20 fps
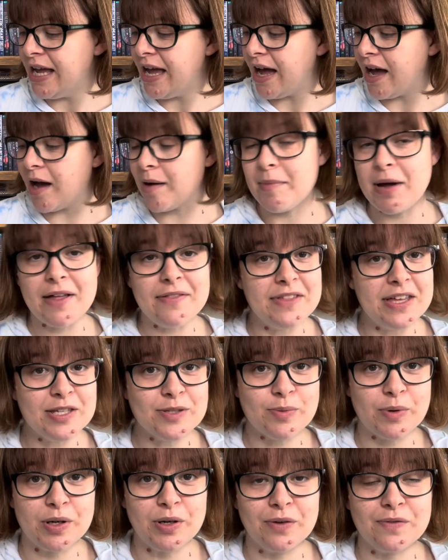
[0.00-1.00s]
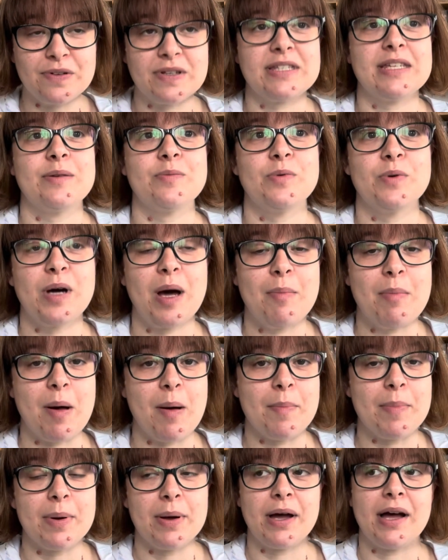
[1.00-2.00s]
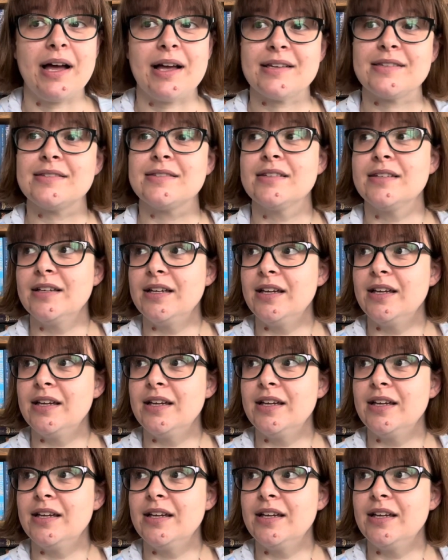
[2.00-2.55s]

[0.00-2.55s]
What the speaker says: and this one obviously will come up as